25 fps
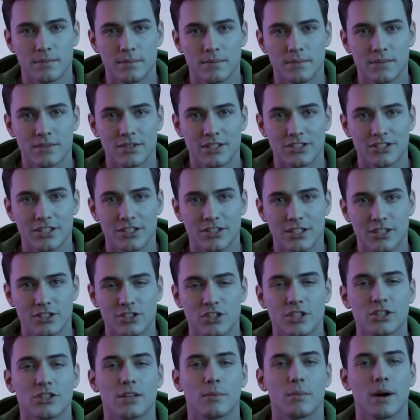This isn't
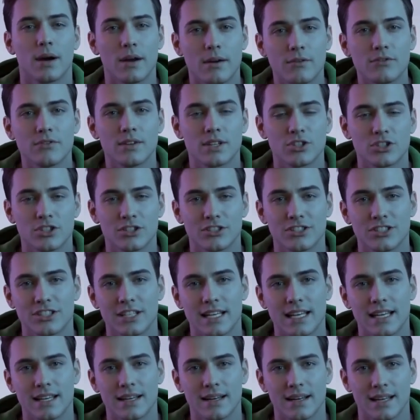just about
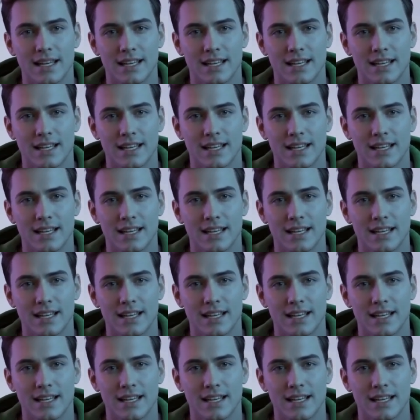efficiency,